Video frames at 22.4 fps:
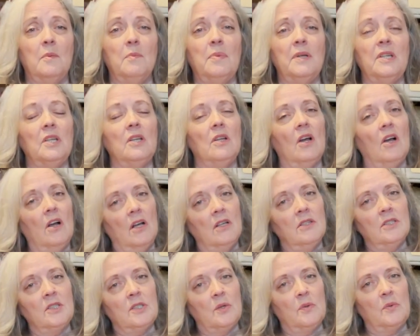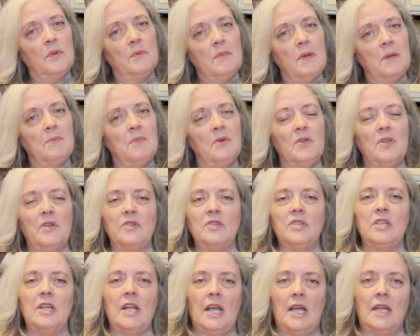But also remember
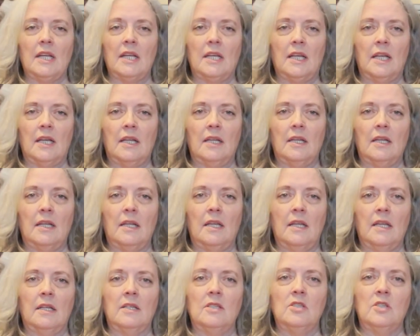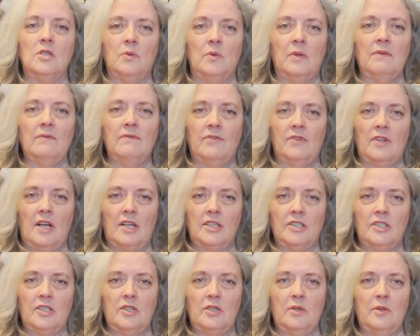there's an etiquette in doing
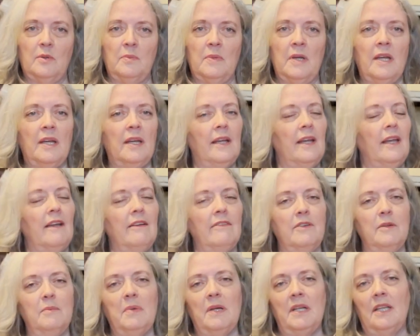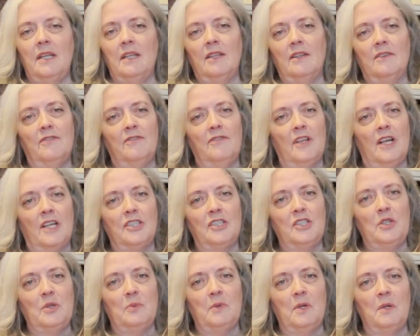Flosstube. Everybody in the
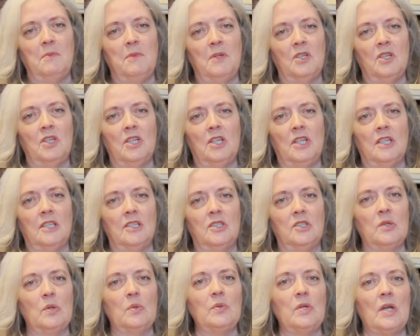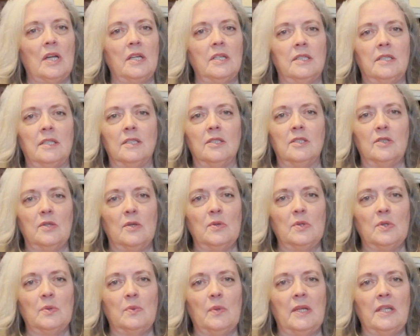Flosstube community is so nice and so
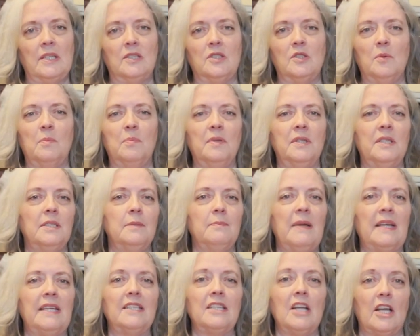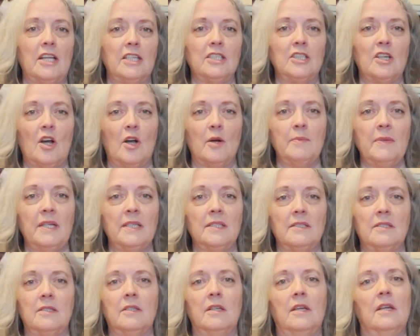sweet. So please make nice
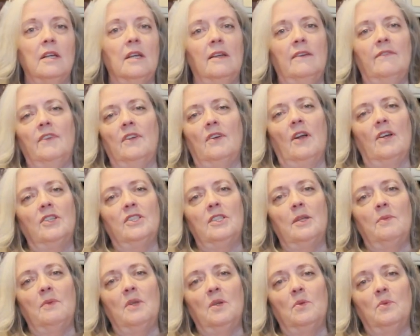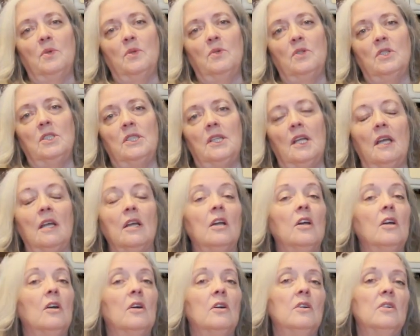comments. If you've got something rude to say,
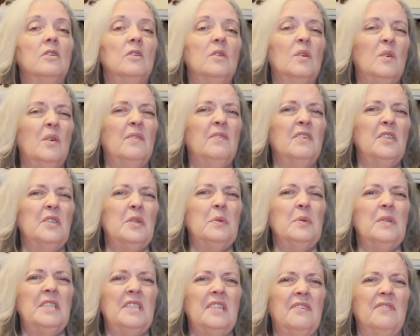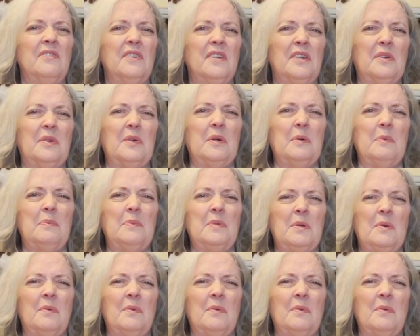go over to a different group